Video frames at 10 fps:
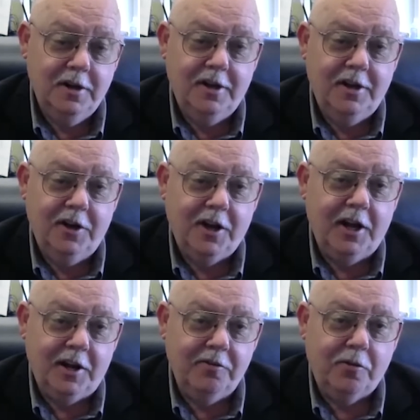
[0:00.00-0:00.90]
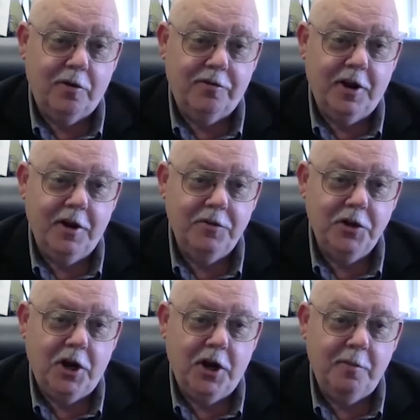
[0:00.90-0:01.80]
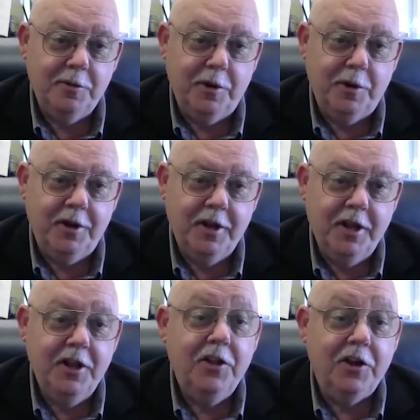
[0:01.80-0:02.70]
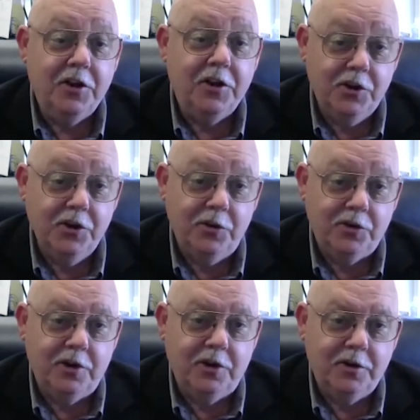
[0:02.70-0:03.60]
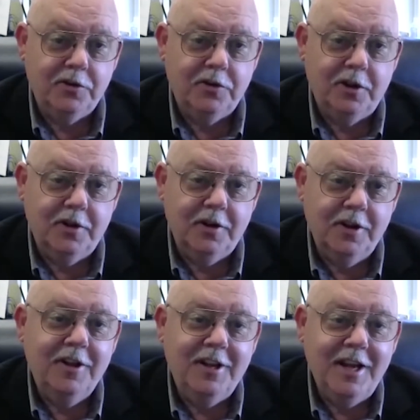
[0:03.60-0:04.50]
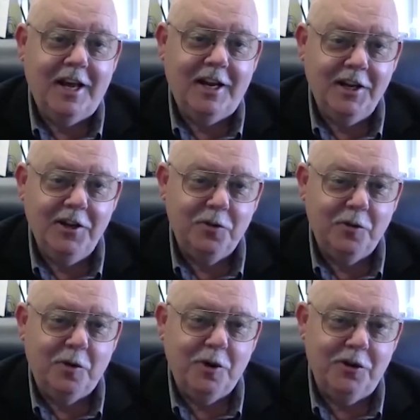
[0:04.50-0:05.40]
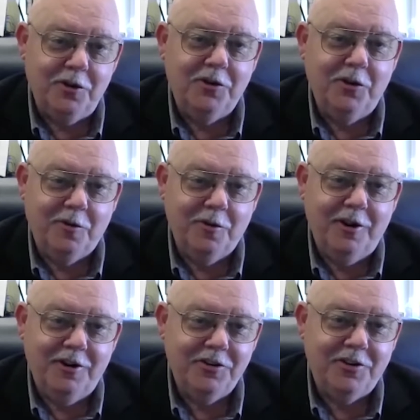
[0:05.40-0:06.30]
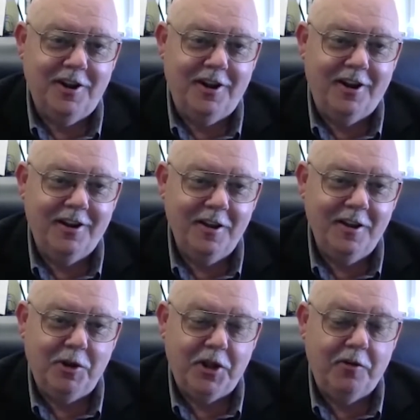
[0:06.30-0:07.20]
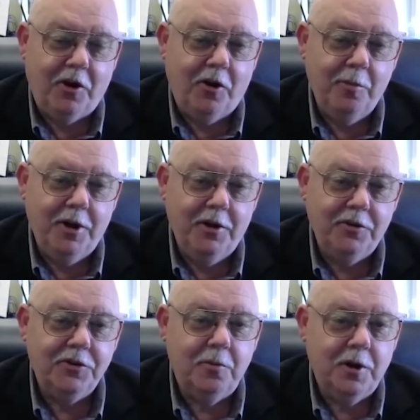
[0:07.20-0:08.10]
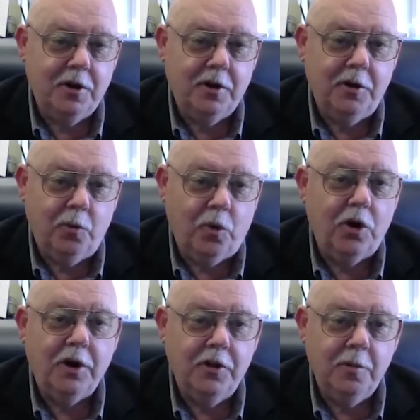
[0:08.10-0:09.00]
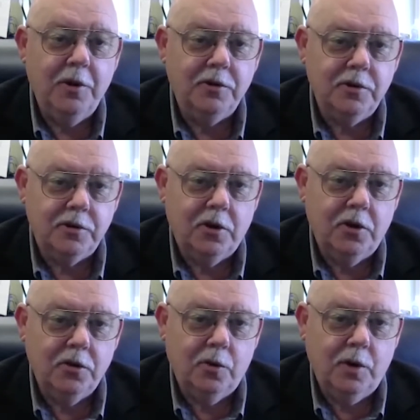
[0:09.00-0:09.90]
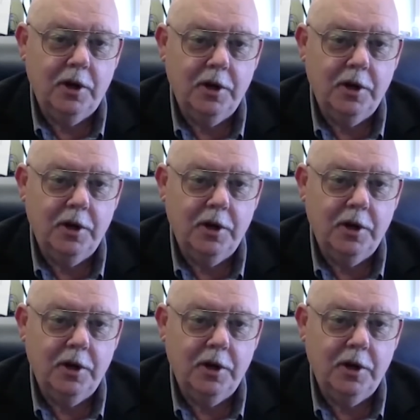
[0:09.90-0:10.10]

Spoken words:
And I got like 4 or 5 jobs. But the good news is that, yeah, at least with one of the children, it's stuck. But they've all been instrumental and worked in the business along the way.